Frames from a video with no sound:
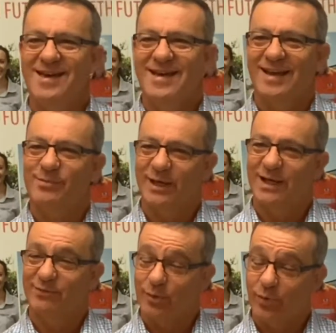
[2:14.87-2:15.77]
coming out
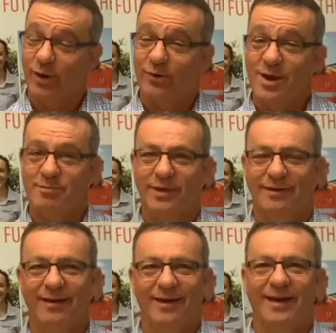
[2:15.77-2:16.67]
of our
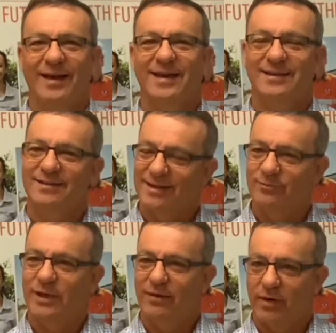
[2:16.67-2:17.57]
program, and then
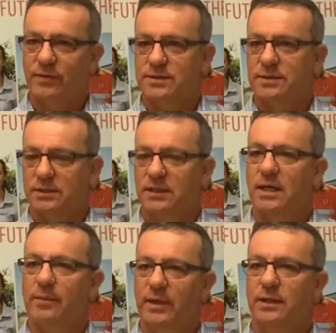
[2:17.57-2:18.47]
we have others that can
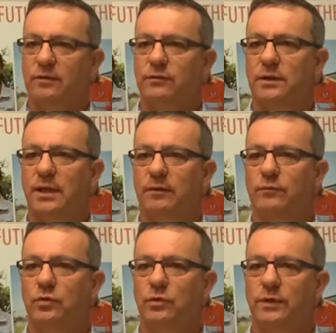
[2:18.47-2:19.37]
come in and fill that
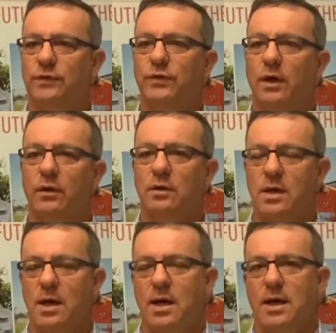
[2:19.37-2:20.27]
void. So
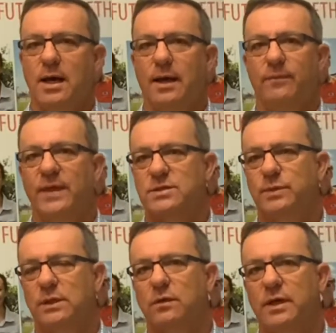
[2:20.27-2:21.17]
that's
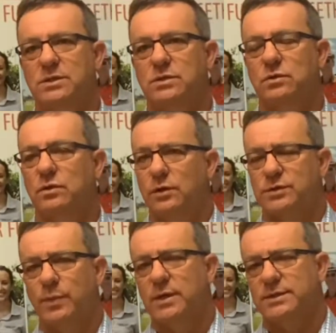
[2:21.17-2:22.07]
been a great story. I
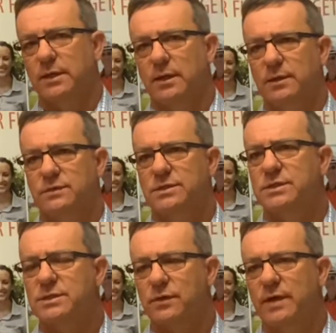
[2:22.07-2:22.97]
suppose our
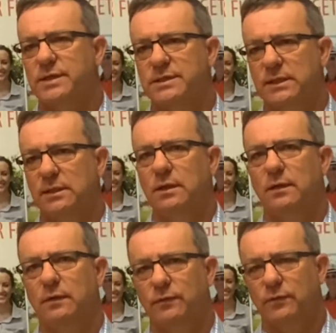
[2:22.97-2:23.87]
sister entity
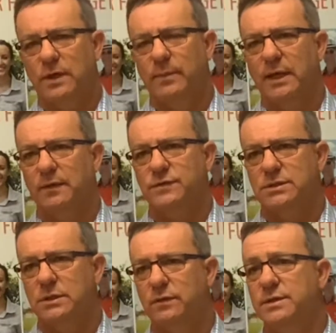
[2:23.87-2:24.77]
coming out of
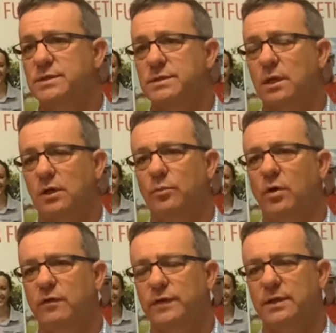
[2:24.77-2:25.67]
CRES is the Local
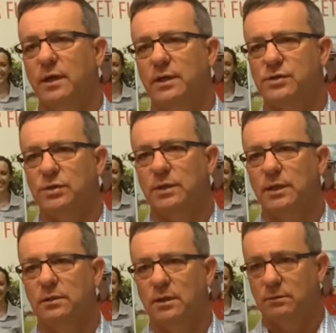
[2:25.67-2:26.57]
Buy Foundation,
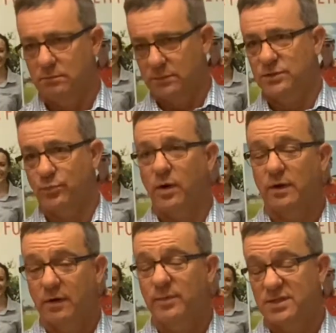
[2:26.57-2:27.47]
and this
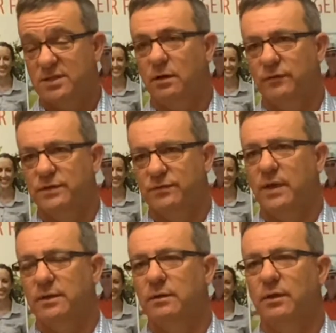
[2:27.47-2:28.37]
program itself is
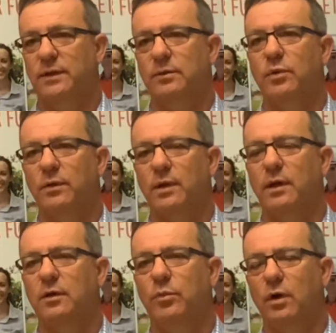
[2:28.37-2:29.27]
funded, I think, by the
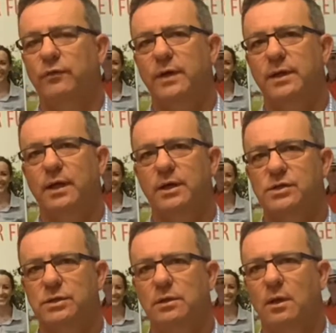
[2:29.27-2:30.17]
Local Buy
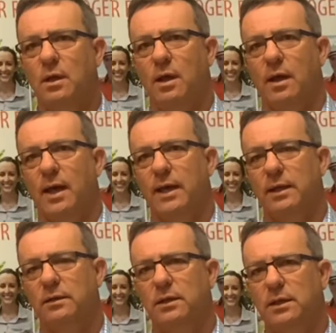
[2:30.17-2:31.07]
Foundation.
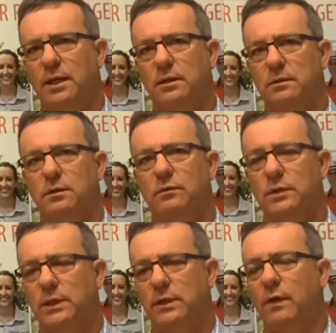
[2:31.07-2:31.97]
And it had a
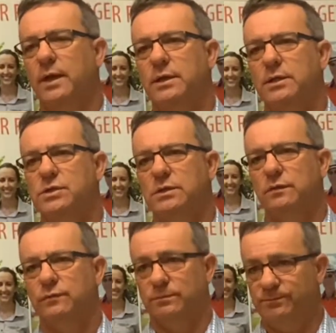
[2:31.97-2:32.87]
really great initiative,